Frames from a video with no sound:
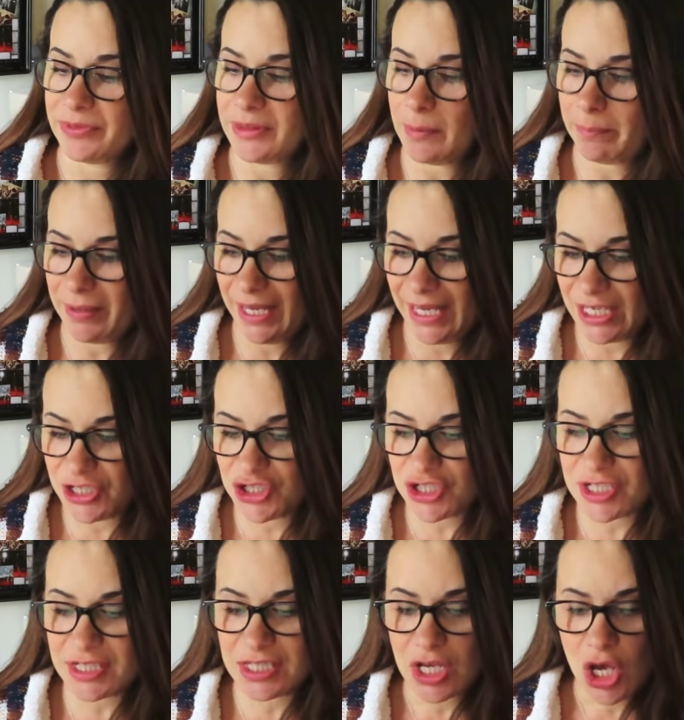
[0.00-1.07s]
the
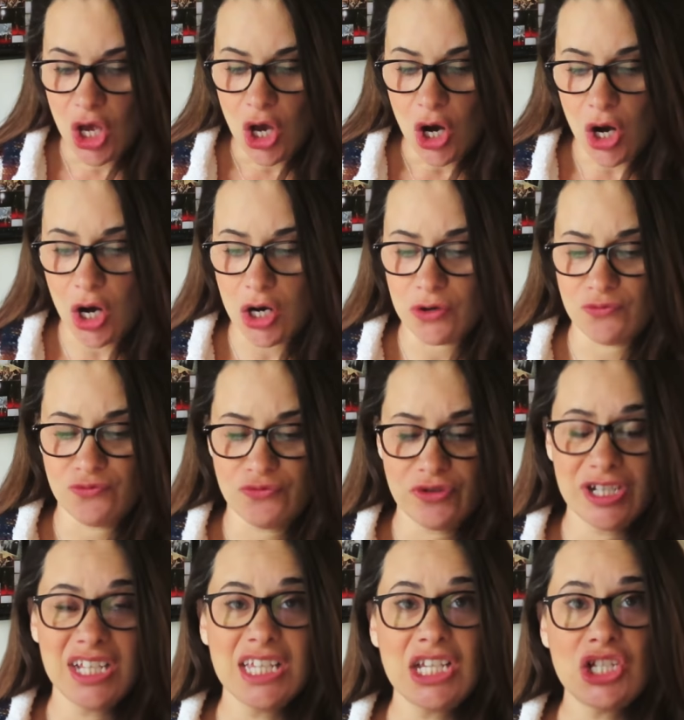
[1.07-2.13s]
pages are
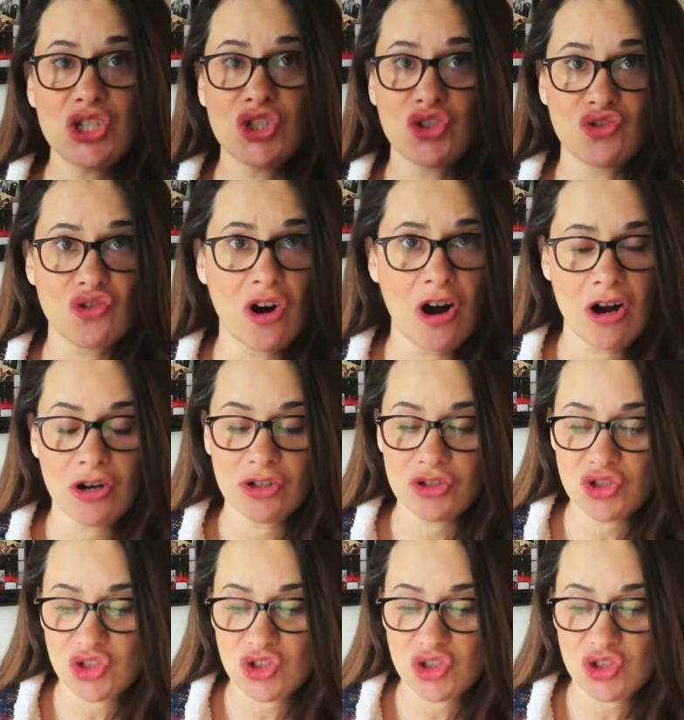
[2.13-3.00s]
really strong,